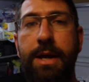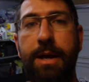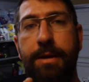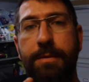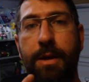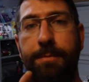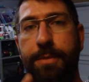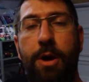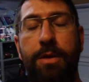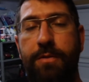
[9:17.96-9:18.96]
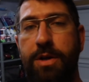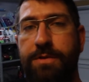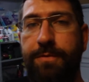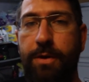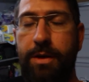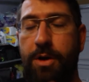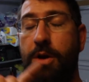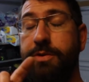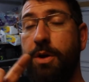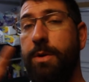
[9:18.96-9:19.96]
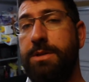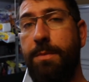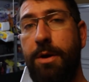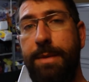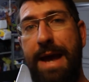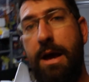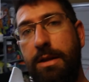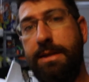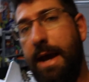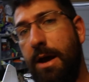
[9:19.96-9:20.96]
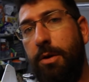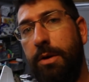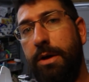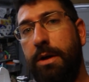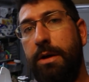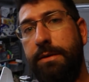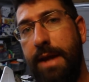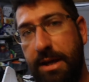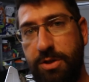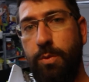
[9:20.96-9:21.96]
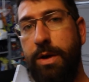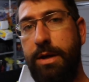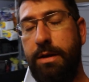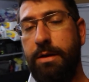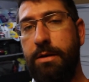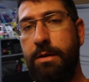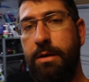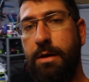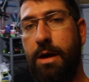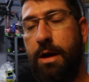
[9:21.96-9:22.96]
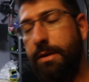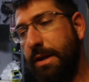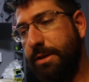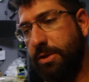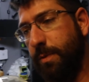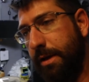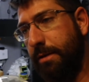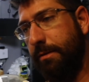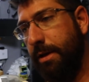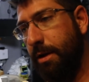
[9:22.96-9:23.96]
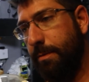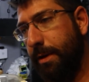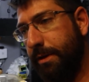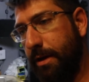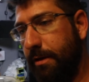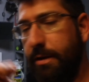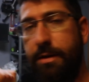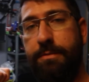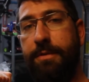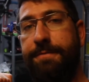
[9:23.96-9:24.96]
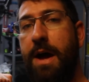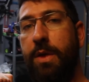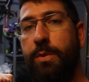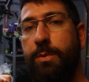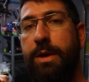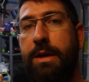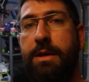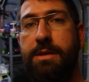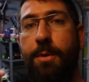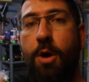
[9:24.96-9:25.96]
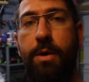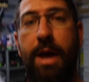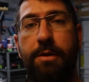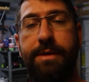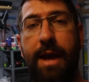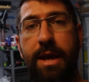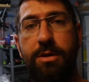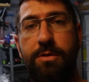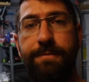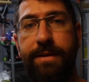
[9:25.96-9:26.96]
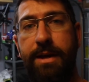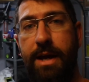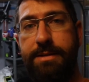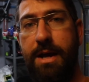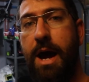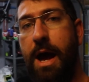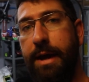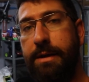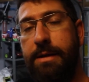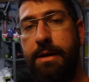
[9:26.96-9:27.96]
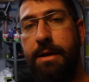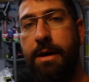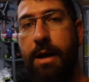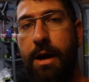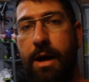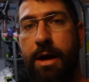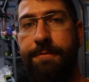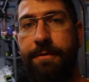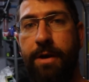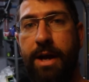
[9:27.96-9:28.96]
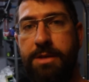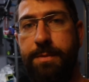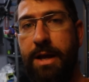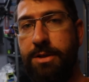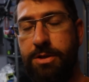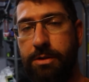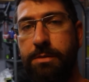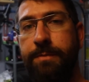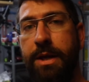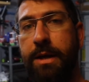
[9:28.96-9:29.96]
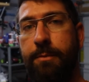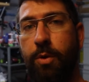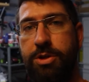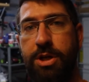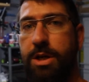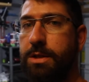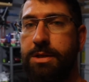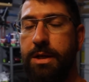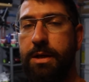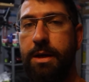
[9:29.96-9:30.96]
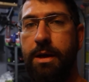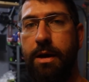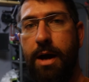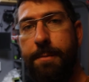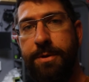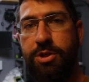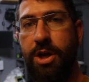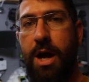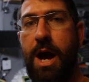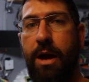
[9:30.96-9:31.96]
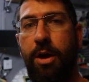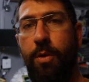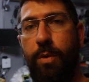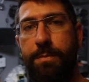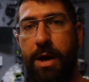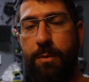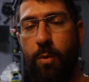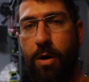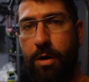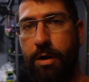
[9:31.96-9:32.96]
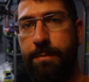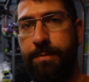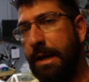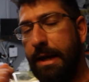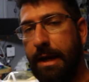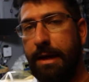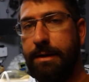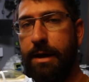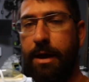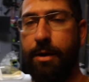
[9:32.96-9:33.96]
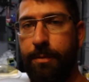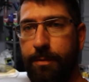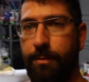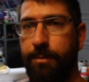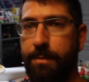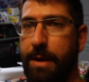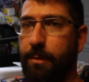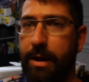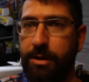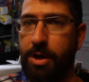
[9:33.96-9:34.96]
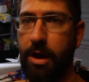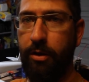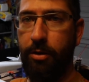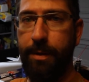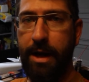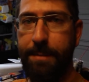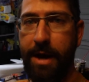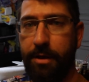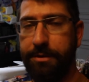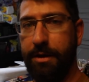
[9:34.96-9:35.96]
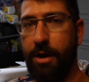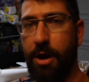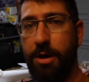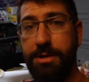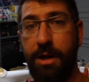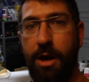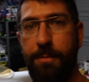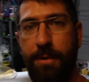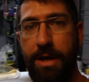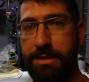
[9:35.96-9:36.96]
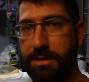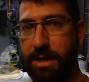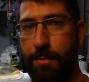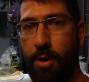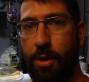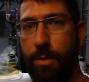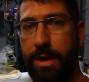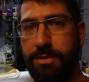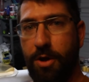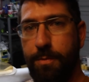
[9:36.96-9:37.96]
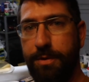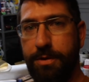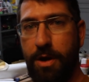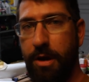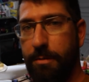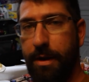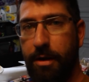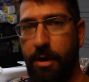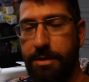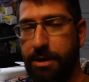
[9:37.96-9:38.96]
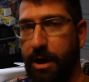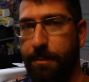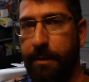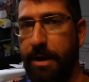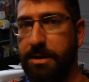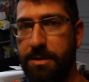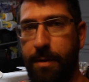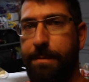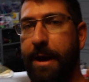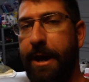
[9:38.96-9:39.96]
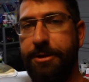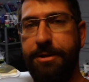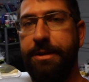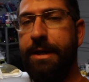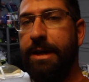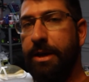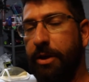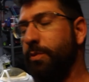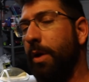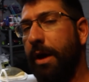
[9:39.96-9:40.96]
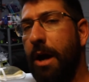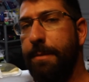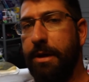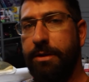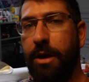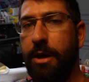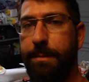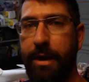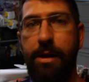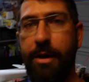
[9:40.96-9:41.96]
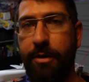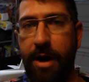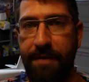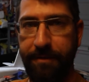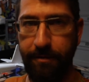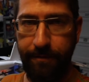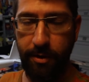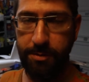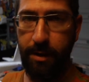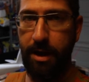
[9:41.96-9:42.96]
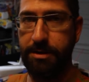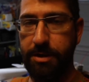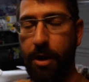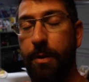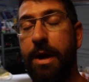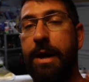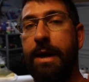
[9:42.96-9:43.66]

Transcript: and, and part of the reason for that also is I'm going to be out of town next week. Uh, not this week here, but the, the, the following week, because I'm going out to AUVSI uh, for XPONENTIAL, which is up in Chicago with my work. And uh, maybe we could talk a little bit about uh, RC airplanes because I'm always open to talking about RC airplanes. It's my passion. It's what got me into unmanned aircraft in the first place. So